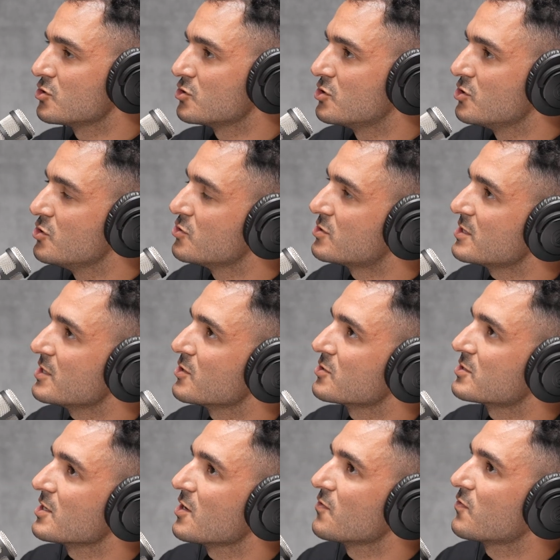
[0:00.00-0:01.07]
So do you see
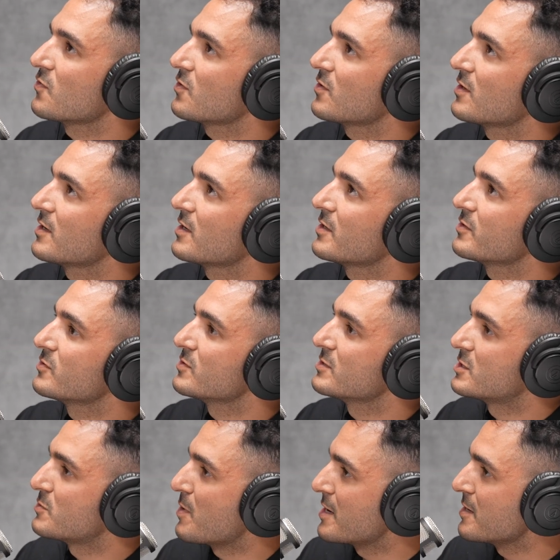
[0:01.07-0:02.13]
yourself
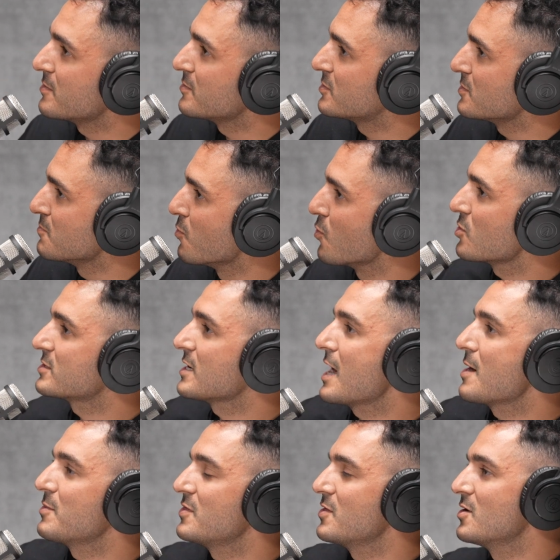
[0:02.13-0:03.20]
spending some more
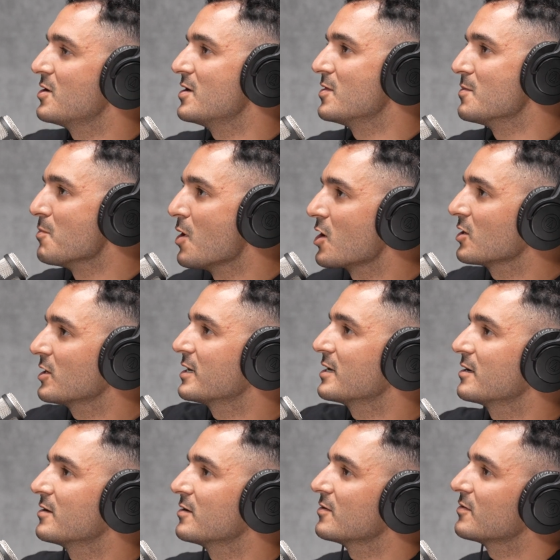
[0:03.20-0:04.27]
time in the
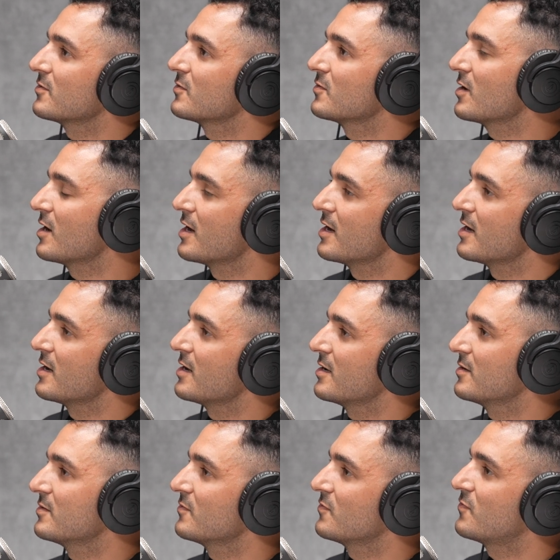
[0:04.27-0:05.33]
modeling uh,
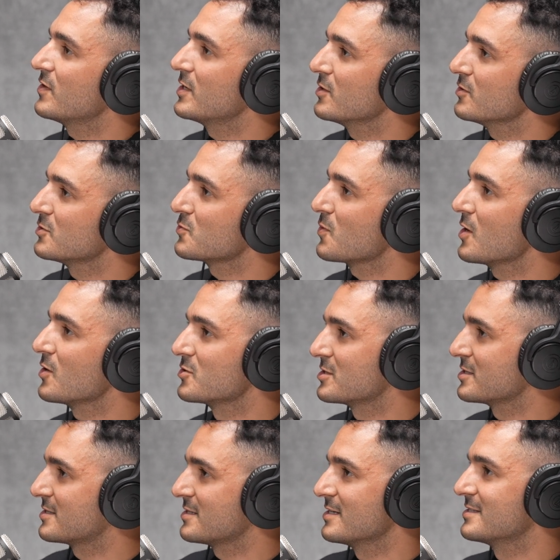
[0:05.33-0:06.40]
field as well, or is
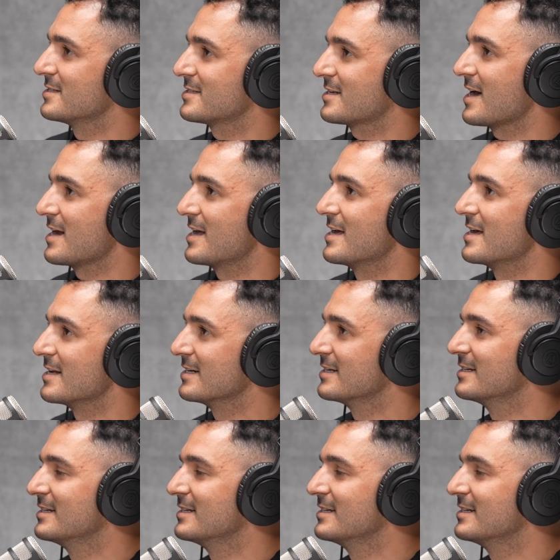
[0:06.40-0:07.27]
this kind of it?